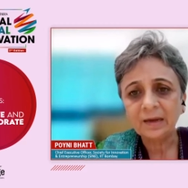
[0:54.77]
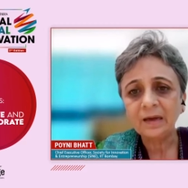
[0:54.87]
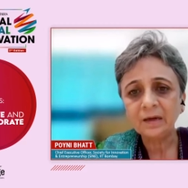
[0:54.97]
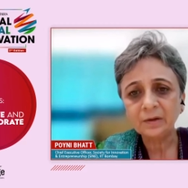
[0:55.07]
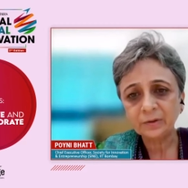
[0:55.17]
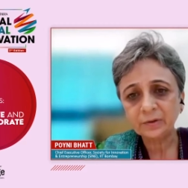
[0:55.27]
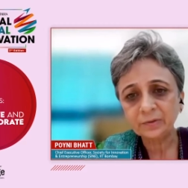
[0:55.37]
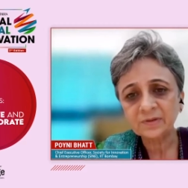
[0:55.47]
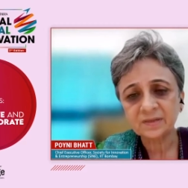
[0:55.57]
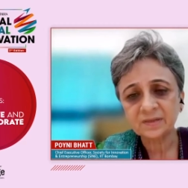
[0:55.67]

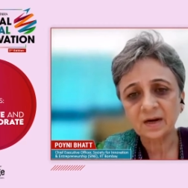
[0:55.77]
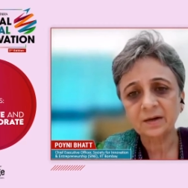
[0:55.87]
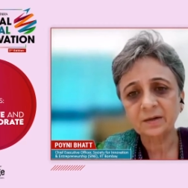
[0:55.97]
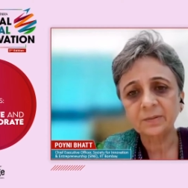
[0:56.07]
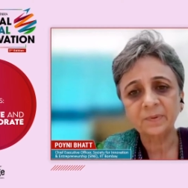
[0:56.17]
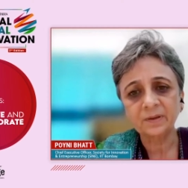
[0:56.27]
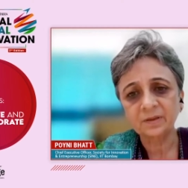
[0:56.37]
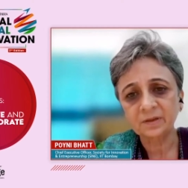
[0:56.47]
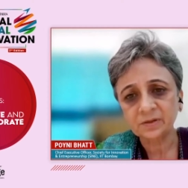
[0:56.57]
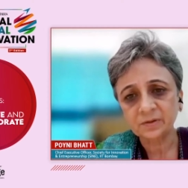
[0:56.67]
include startup
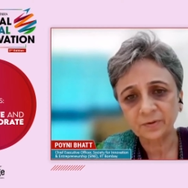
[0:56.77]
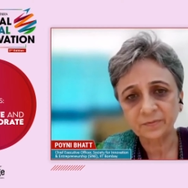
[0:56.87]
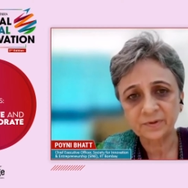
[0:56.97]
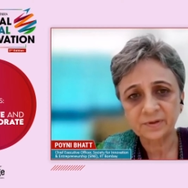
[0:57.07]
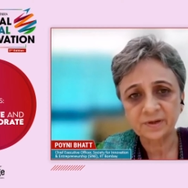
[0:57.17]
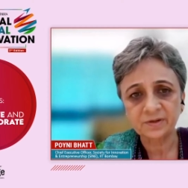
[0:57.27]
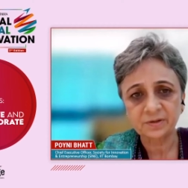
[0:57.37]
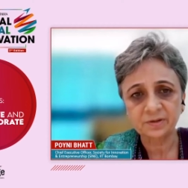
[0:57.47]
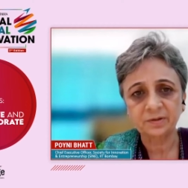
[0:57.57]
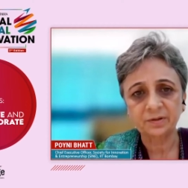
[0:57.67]
in this
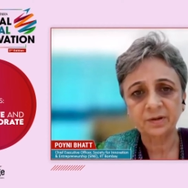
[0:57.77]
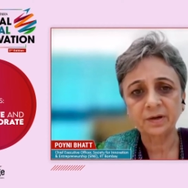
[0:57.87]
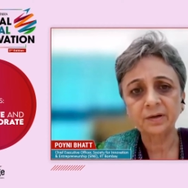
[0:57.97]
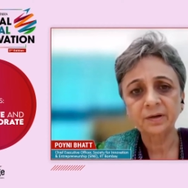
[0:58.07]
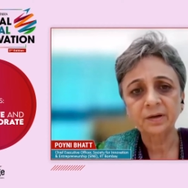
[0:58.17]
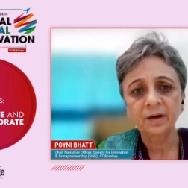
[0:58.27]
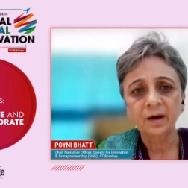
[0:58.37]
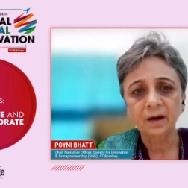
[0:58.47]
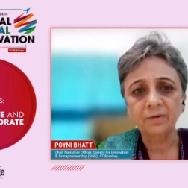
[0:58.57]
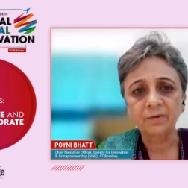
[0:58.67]
conversation, right?
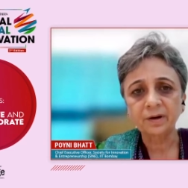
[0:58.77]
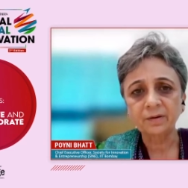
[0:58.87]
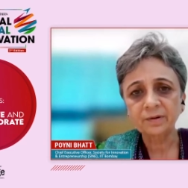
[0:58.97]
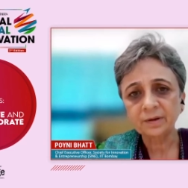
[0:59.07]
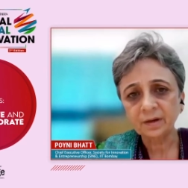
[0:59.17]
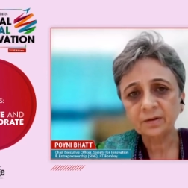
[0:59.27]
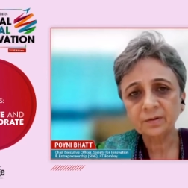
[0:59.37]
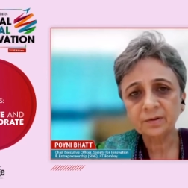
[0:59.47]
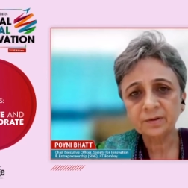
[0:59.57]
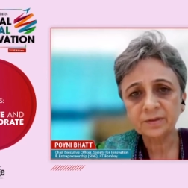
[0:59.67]
Our, our
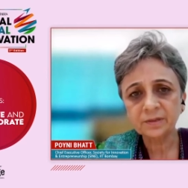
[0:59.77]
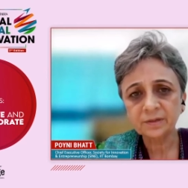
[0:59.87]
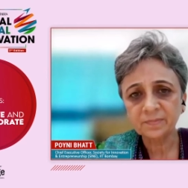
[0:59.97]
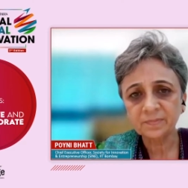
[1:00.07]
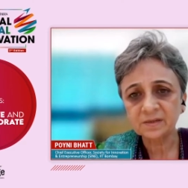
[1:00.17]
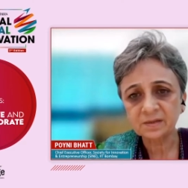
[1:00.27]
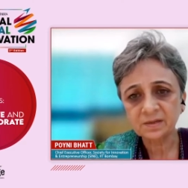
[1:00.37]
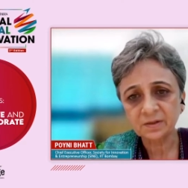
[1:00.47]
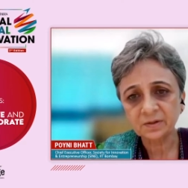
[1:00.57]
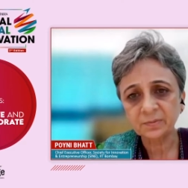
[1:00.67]
technology business
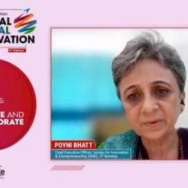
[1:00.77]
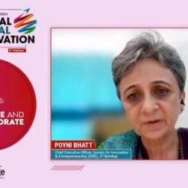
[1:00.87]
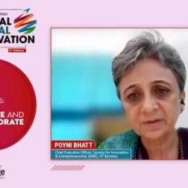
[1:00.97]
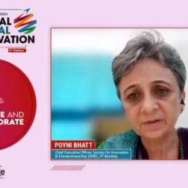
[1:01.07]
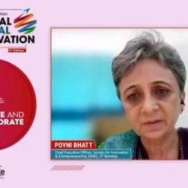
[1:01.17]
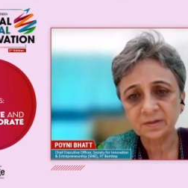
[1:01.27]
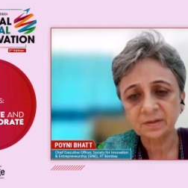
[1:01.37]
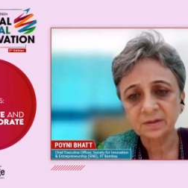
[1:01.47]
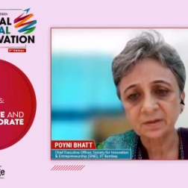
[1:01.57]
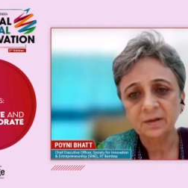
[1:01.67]
incubator
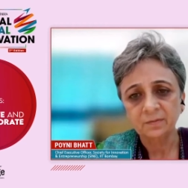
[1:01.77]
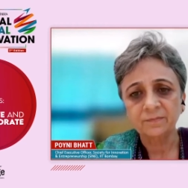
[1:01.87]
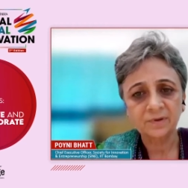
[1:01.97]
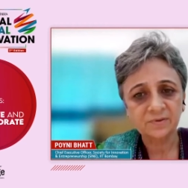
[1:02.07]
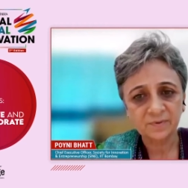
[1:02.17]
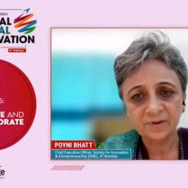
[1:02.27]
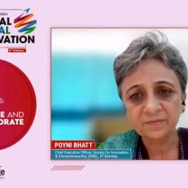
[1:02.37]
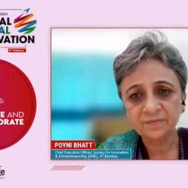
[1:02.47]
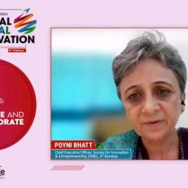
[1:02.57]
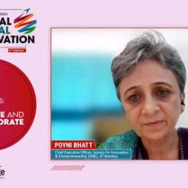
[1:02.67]
was one
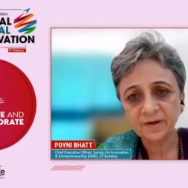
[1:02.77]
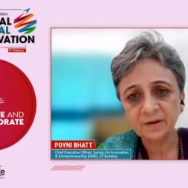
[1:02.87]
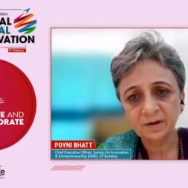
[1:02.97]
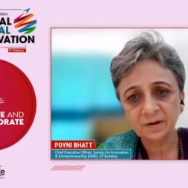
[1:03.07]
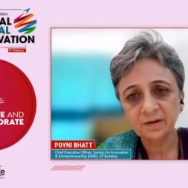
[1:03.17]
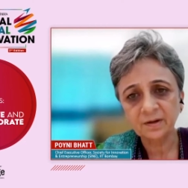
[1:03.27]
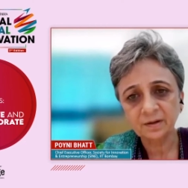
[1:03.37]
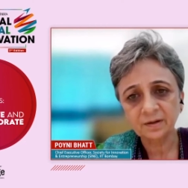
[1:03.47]
of the very early